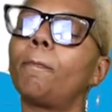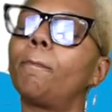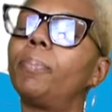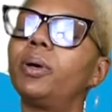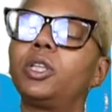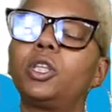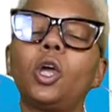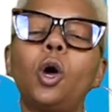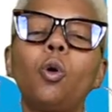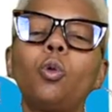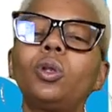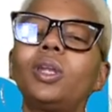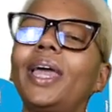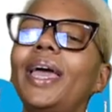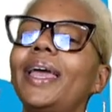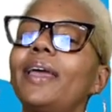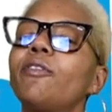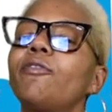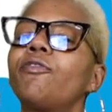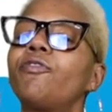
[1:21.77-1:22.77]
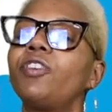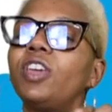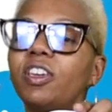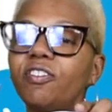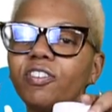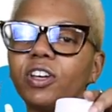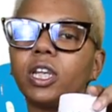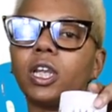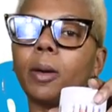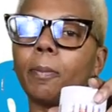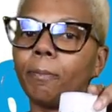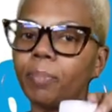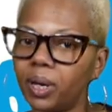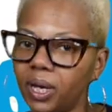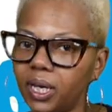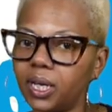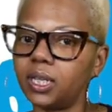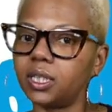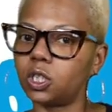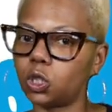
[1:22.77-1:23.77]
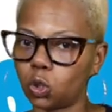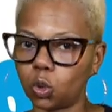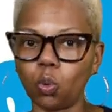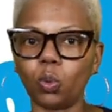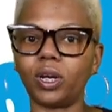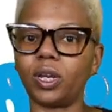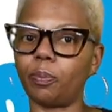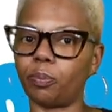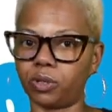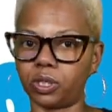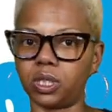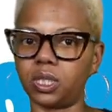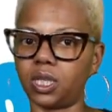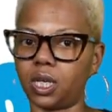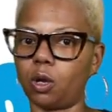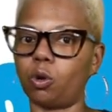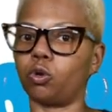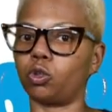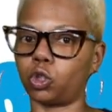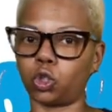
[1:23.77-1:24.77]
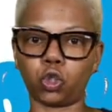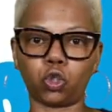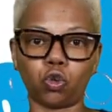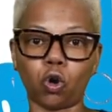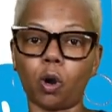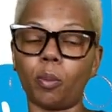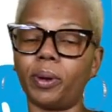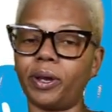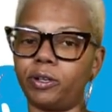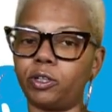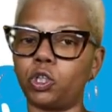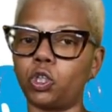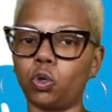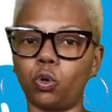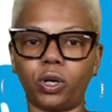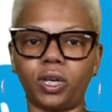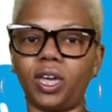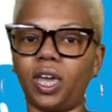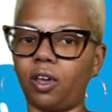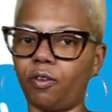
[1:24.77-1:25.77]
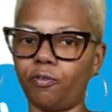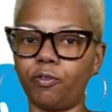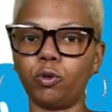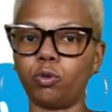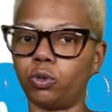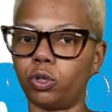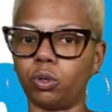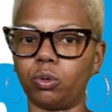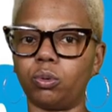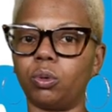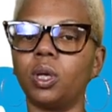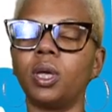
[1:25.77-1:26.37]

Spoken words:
But don't let Viva La Buds 20% on strawberry shortcake fool you.